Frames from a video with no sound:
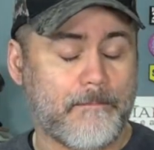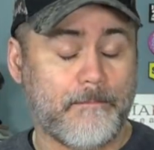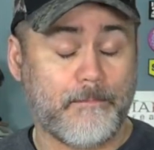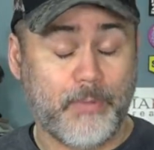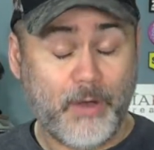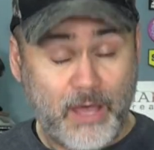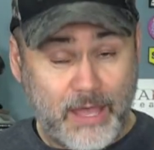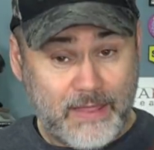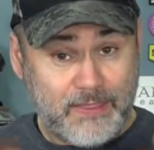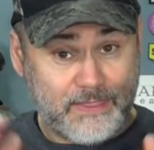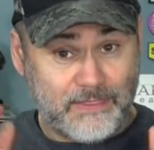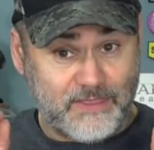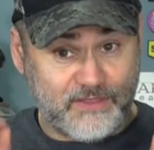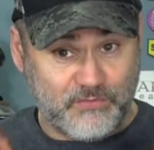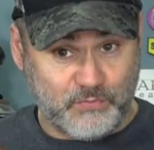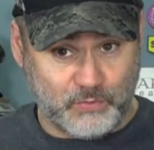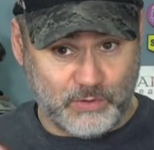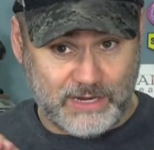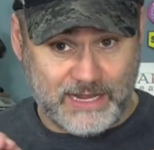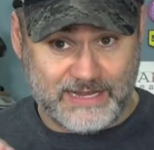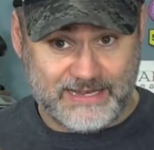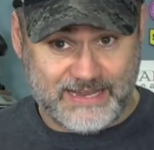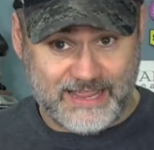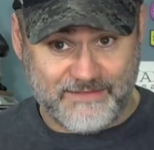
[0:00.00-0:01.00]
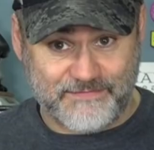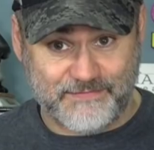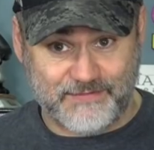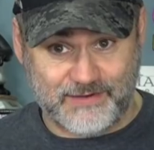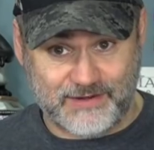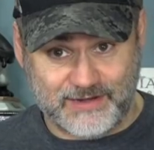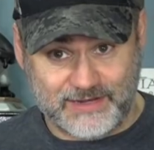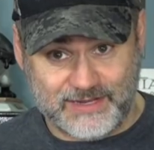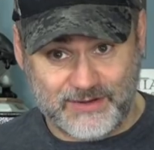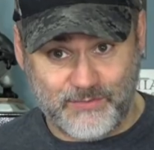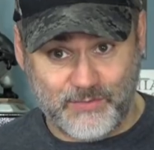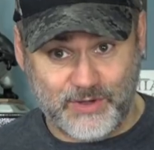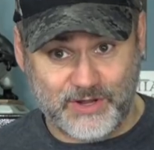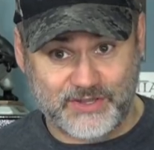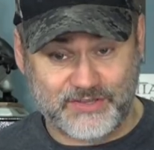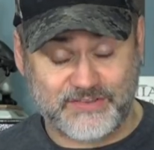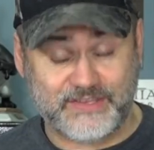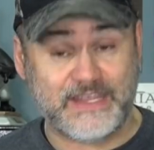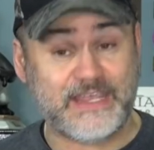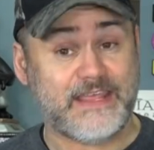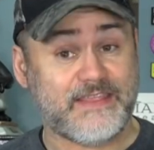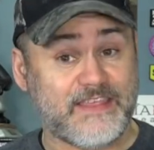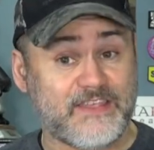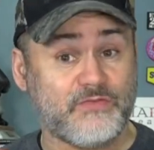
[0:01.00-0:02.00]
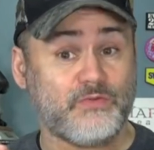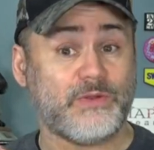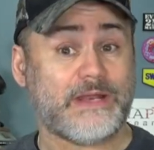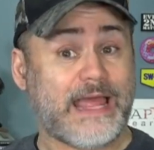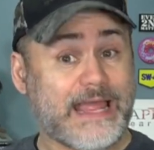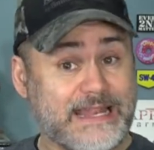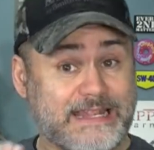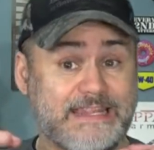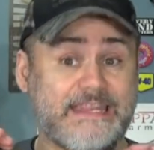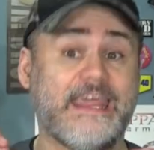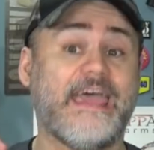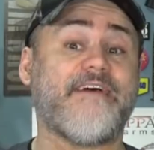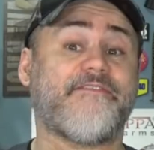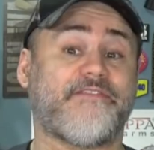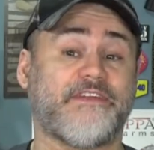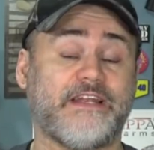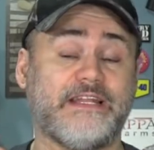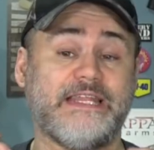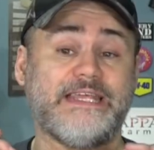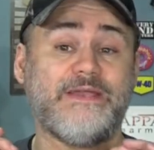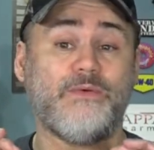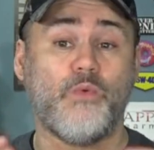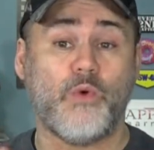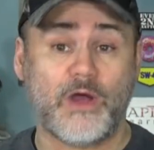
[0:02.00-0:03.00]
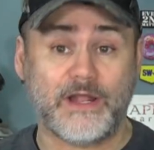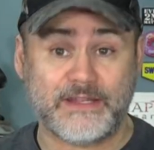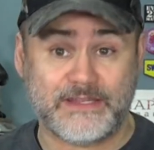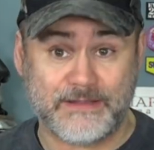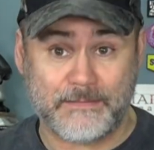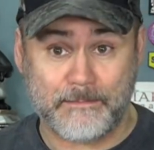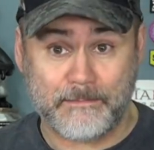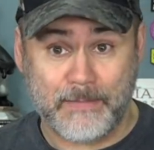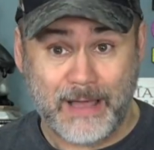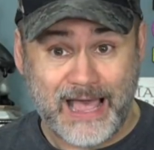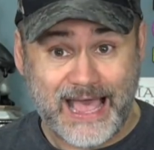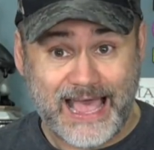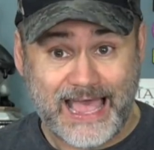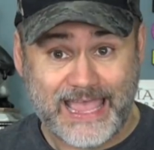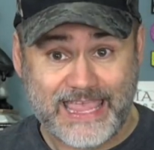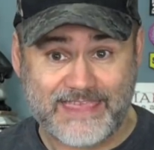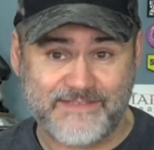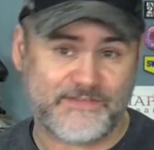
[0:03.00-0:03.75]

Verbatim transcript: But this one I definitely want to see, and this one I definitely want to buy,